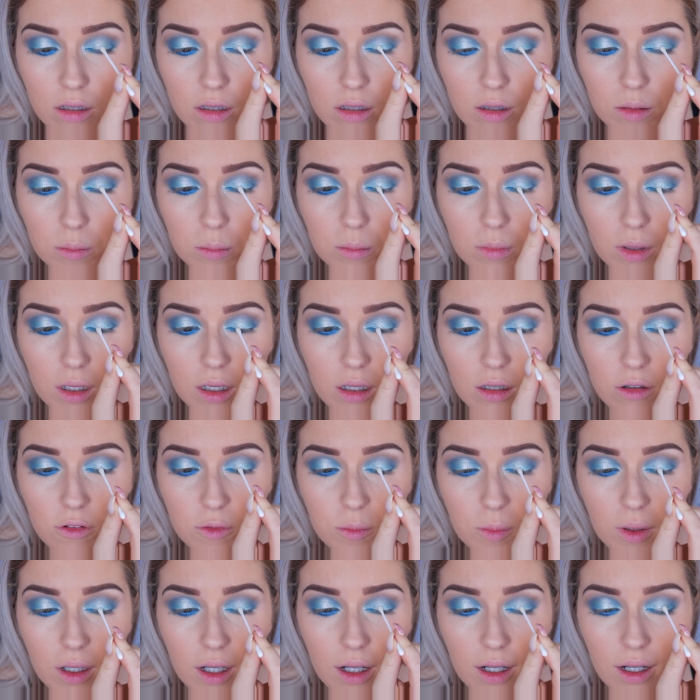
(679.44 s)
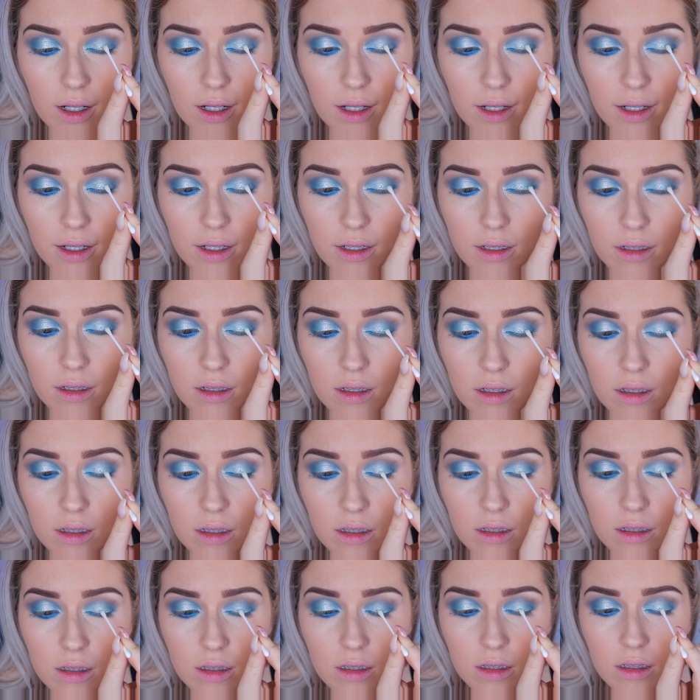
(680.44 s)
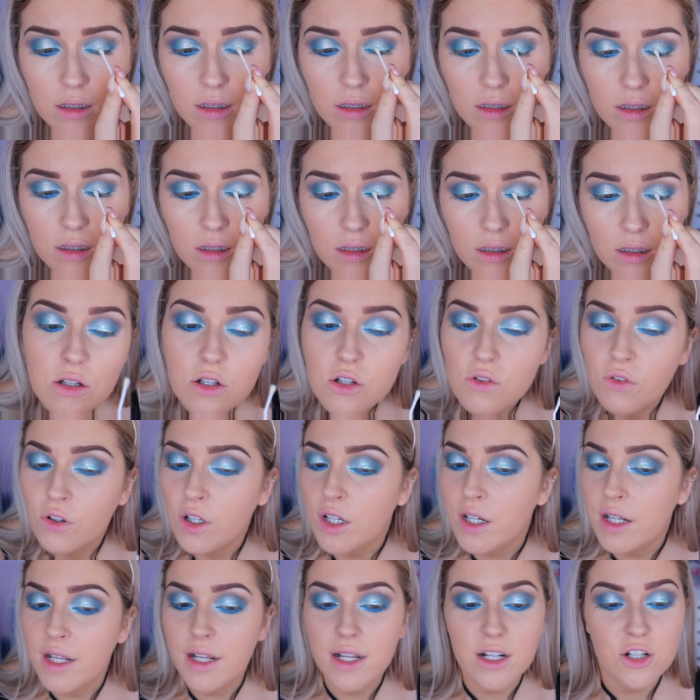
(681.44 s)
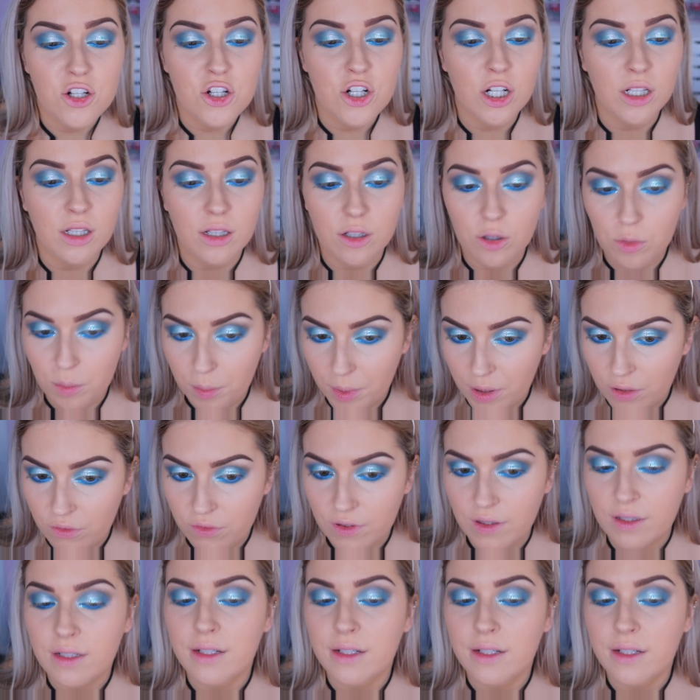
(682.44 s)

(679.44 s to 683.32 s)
the middle of my eye. Just for an extra little bit of